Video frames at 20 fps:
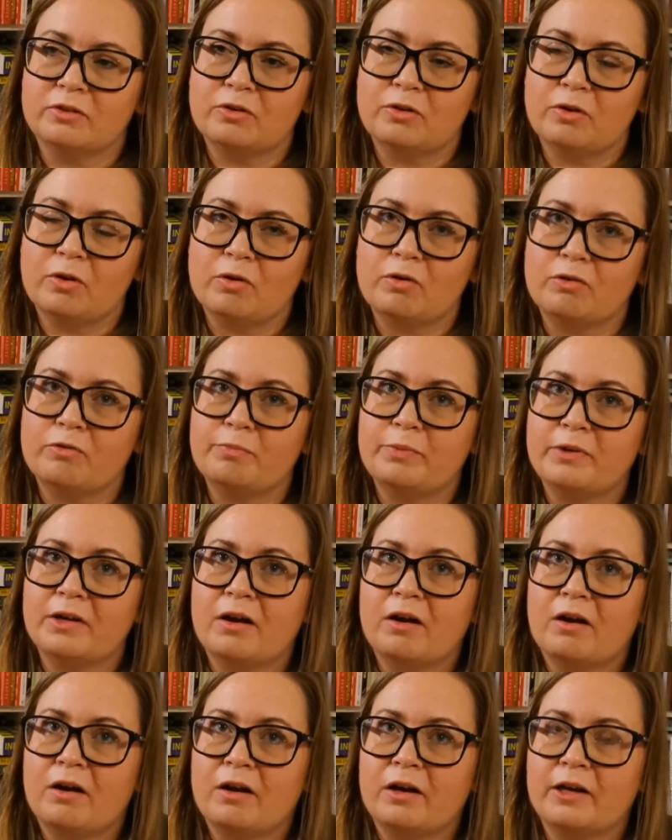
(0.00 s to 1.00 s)
go
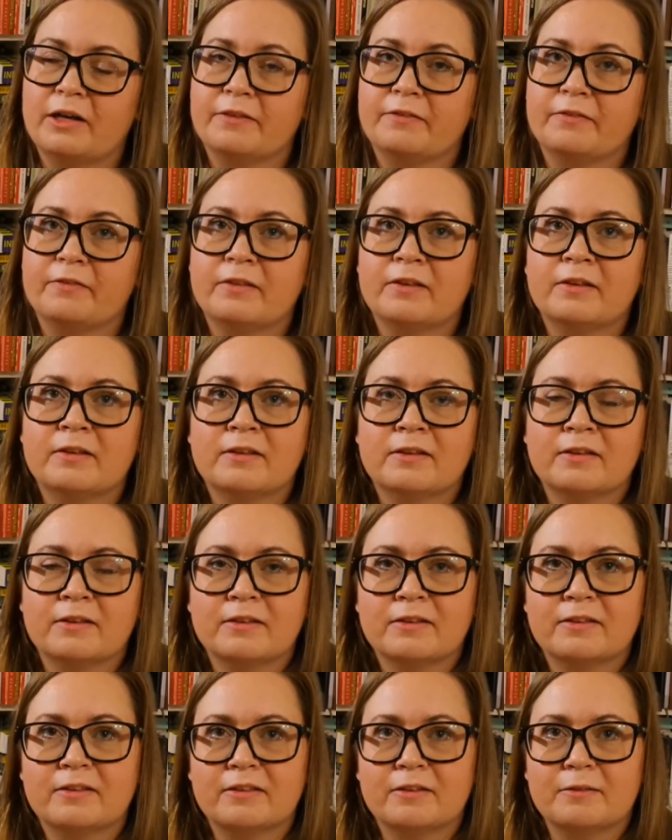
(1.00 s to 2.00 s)
behind
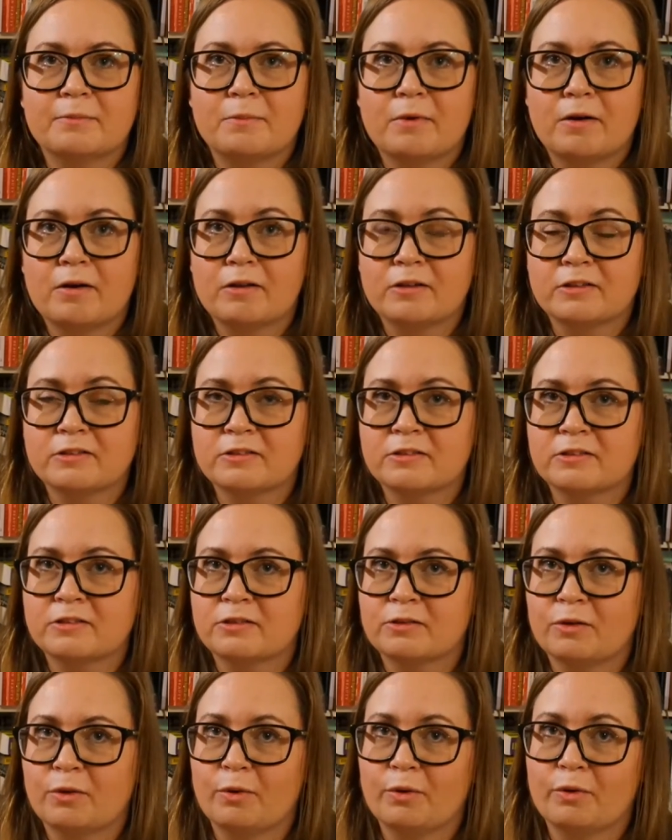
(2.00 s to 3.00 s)
the
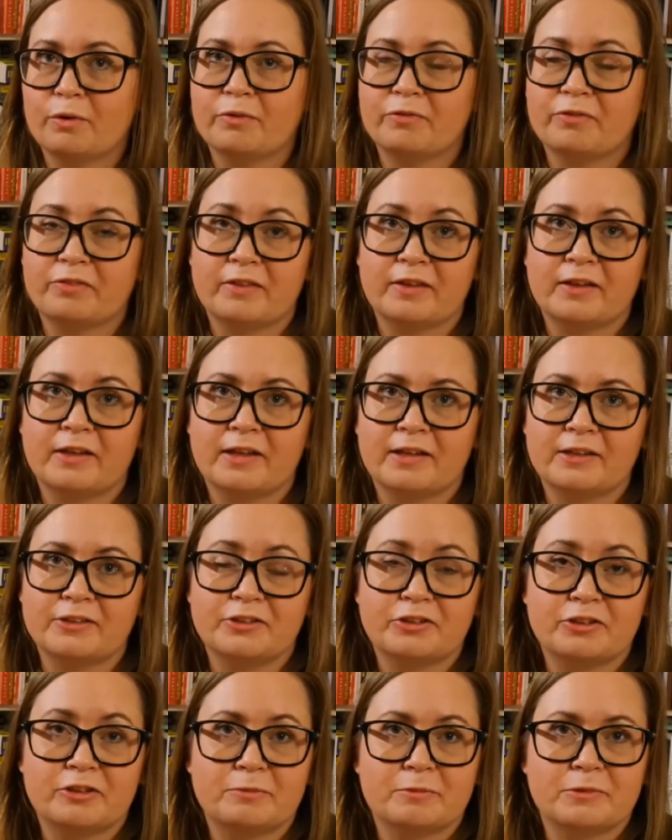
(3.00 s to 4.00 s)
masks of the
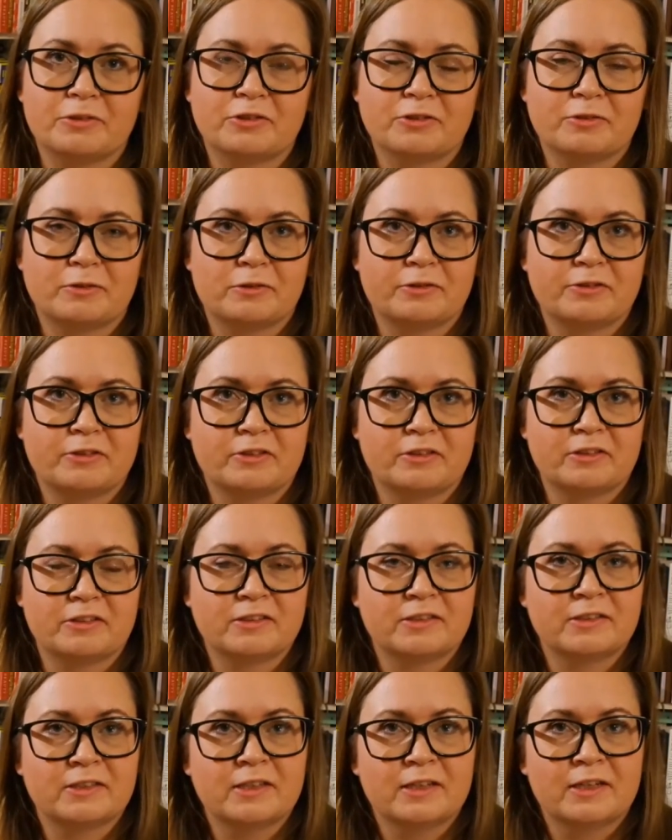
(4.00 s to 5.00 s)
German
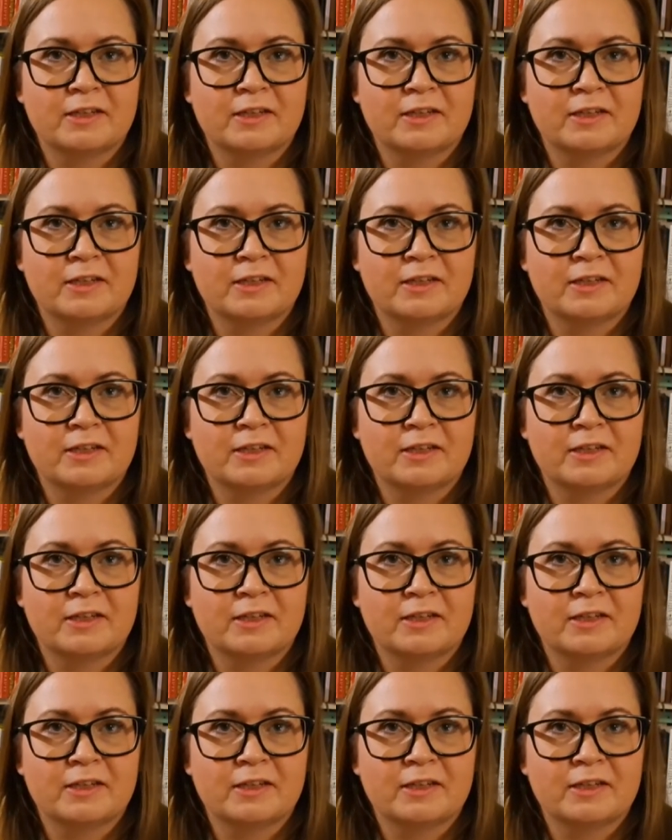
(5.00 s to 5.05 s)
soldiers.